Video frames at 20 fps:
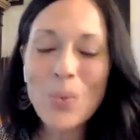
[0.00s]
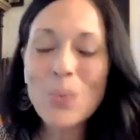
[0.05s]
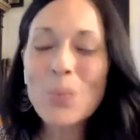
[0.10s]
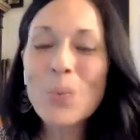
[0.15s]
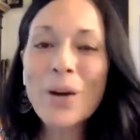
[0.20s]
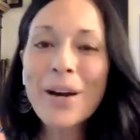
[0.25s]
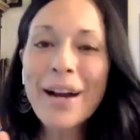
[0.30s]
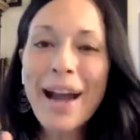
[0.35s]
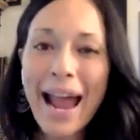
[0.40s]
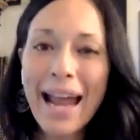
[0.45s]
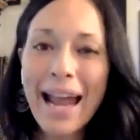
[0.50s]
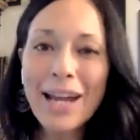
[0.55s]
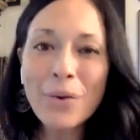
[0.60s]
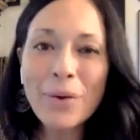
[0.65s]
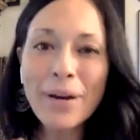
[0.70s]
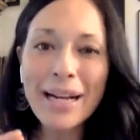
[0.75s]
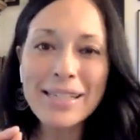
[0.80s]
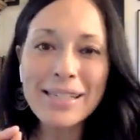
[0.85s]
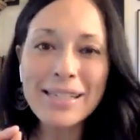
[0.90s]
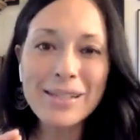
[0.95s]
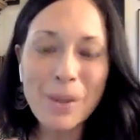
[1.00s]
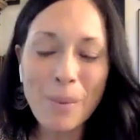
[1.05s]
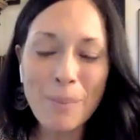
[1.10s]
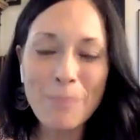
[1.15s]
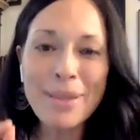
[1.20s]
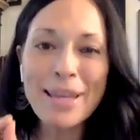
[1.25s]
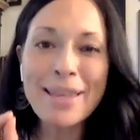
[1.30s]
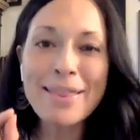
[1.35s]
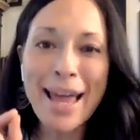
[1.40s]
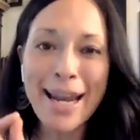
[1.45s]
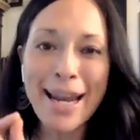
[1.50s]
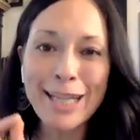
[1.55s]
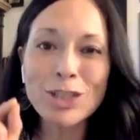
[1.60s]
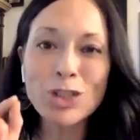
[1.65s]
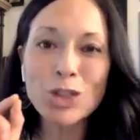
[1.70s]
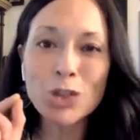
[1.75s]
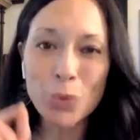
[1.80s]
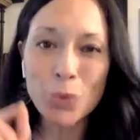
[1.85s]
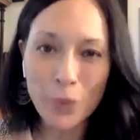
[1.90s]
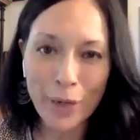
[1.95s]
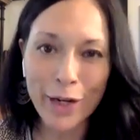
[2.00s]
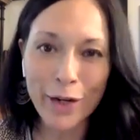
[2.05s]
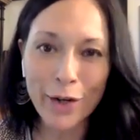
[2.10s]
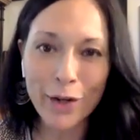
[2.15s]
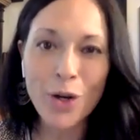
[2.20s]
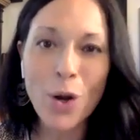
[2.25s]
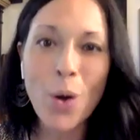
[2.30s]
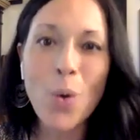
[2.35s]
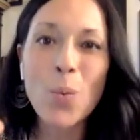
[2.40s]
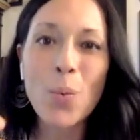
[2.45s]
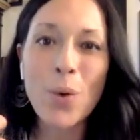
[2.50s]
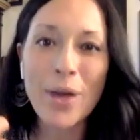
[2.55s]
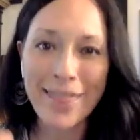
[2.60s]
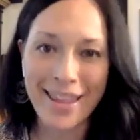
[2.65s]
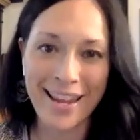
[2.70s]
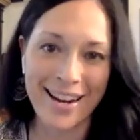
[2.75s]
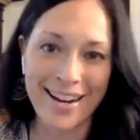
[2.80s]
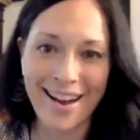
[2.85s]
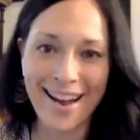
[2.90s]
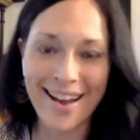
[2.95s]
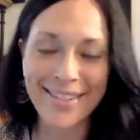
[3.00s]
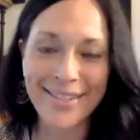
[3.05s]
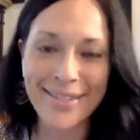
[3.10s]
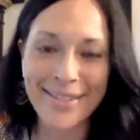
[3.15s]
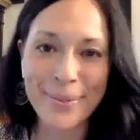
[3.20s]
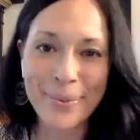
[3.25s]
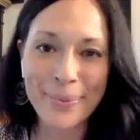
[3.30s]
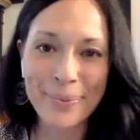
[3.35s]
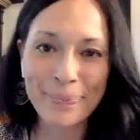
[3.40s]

We're angry at something that it triggered within us.